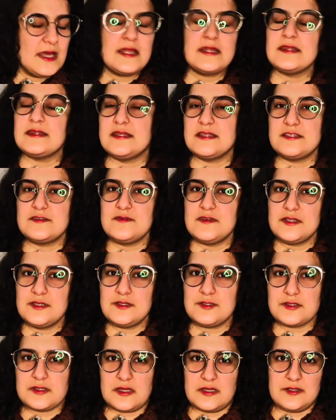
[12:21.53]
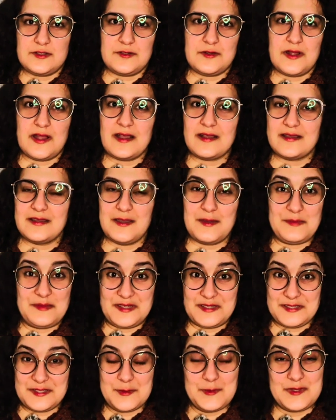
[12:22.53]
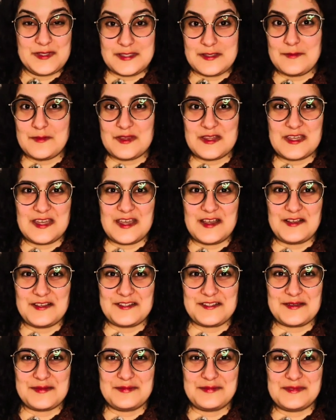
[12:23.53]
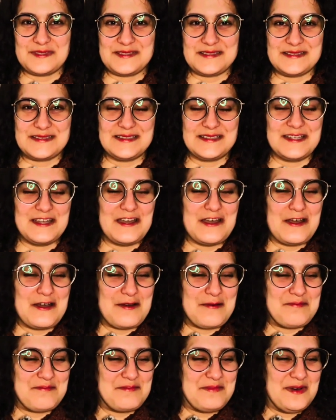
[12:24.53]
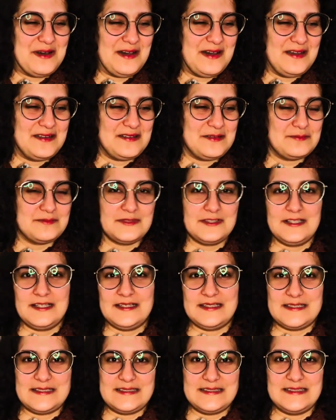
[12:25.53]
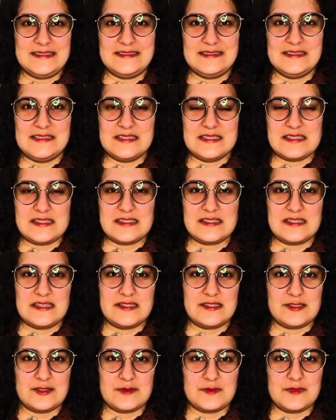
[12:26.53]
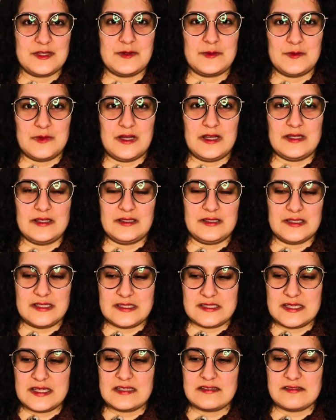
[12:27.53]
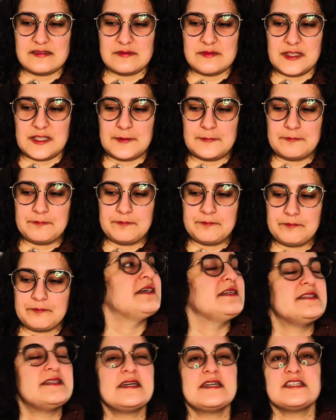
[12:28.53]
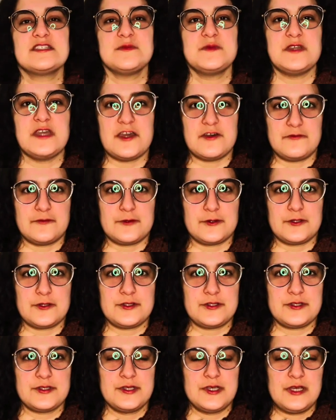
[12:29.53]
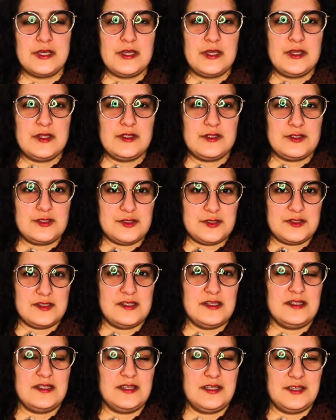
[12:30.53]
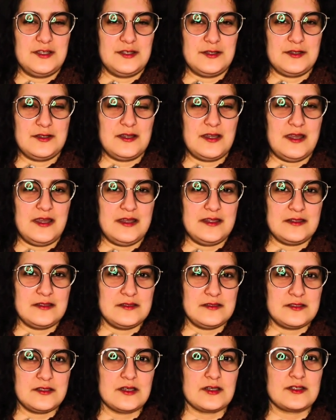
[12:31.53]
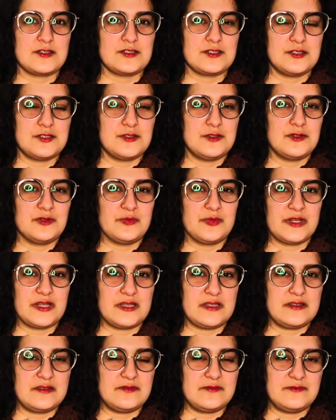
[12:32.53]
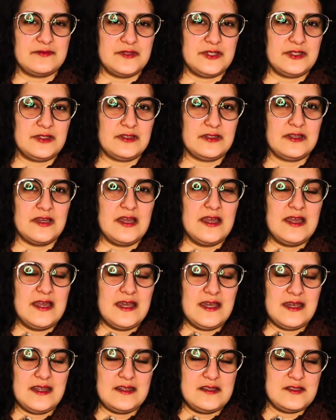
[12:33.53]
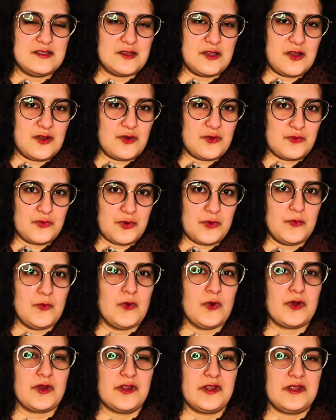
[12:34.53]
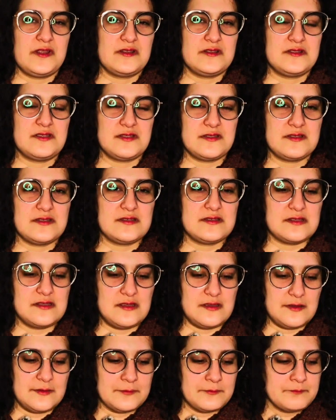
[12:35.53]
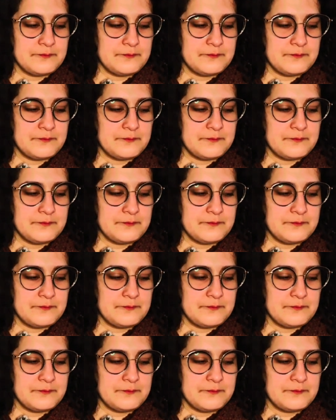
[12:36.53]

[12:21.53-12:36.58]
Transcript: this video sidetrack because it was something else completely, but I'm glad I did this. It took me a while. It takes me effort to sit here and talk to you, but I feel it is rewarding to see